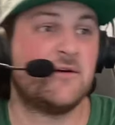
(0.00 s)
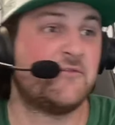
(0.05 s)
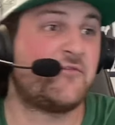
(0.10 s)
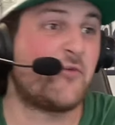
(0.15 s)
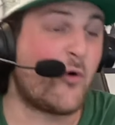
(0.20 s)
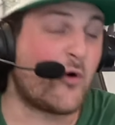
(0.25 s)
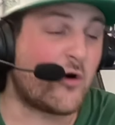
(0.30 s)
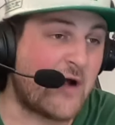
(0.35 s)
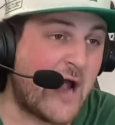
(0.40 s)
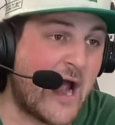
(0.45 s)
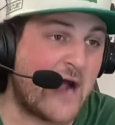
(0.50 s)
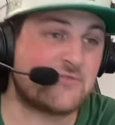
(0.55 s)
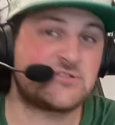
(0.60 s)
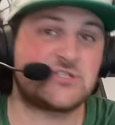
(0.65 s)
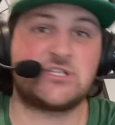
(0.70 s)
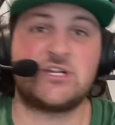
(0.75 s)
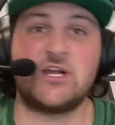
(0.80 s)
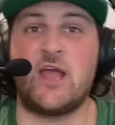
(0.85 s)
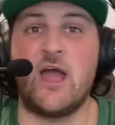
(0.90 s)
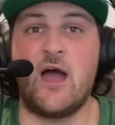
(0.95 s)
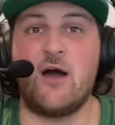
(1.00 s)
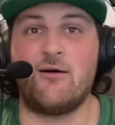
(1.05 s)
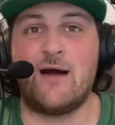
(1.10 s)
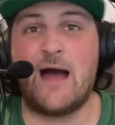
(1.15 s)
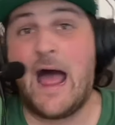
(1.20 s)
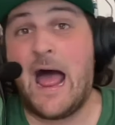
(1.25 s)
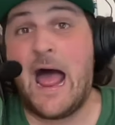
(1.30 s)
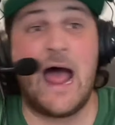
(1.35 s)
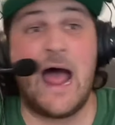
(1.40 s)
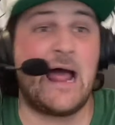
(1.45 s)
four outs to go.
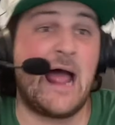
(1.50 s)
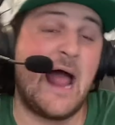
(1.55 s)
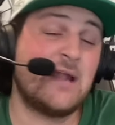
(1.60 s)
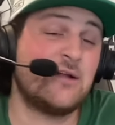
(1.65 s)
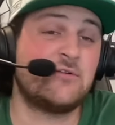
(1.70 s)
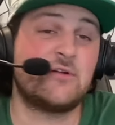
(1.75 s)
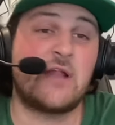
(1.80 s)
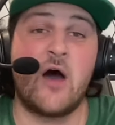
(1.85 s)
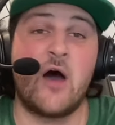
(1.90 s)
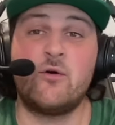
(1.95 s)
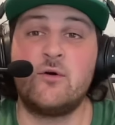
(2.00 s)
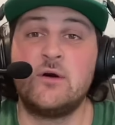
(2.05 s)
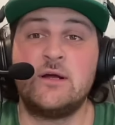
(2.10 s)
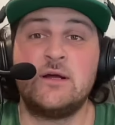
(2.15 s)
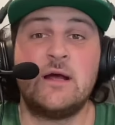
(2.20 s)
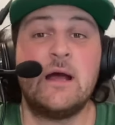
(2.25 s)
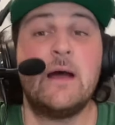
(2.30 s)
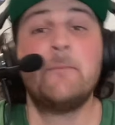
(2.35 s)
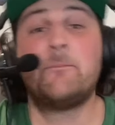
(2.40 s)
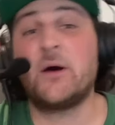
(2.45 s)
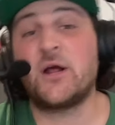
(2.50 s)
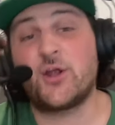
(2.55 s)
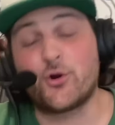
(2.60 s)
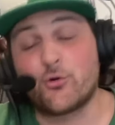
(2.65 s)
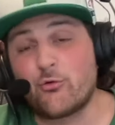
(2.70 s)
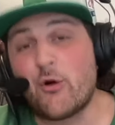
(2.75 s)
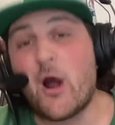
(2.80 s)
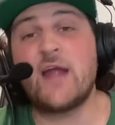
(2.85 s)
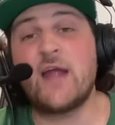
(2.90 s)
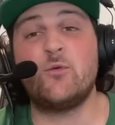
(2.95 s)
I, I don't know. But
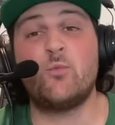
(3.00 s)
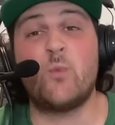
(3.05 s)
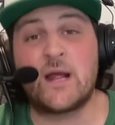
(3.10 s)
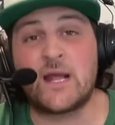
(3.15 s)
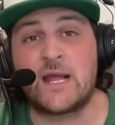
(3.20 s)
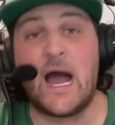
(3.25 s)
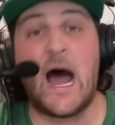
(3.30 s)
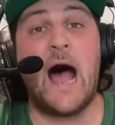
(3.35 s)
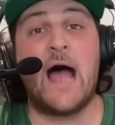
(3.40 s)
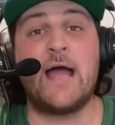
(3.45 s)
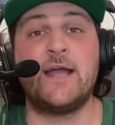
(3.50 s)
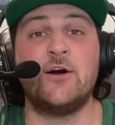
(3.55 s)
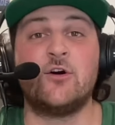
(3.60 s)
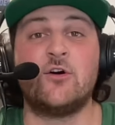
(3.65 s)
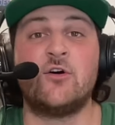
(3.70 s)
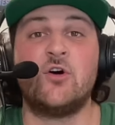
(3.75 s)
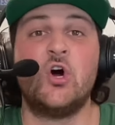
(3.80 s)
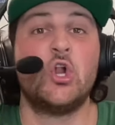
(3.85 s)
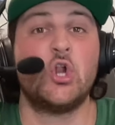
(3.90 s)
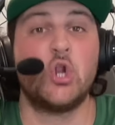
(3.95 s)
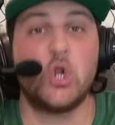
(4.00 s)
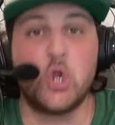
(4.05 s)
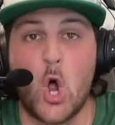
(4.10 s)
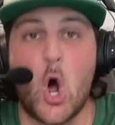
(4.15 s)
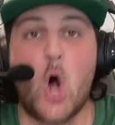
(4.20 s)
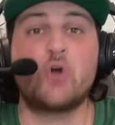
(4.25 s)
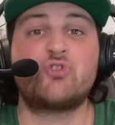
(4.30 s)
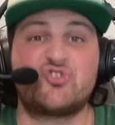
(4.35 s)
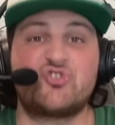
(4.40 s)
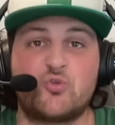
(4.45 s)
you're right, when Kyle
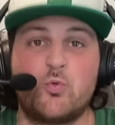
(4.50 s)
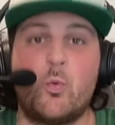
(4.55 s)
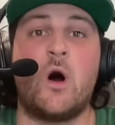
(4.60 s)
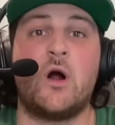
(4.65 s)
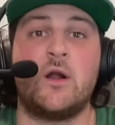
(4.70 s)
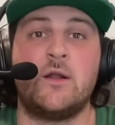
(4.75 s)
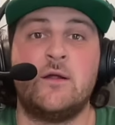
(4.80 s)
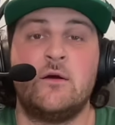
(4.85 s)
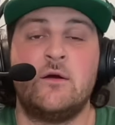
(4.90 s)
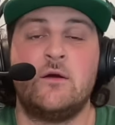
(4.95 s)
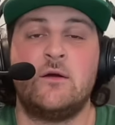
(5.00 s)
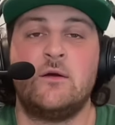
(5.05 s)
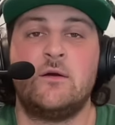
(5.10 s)
launched one,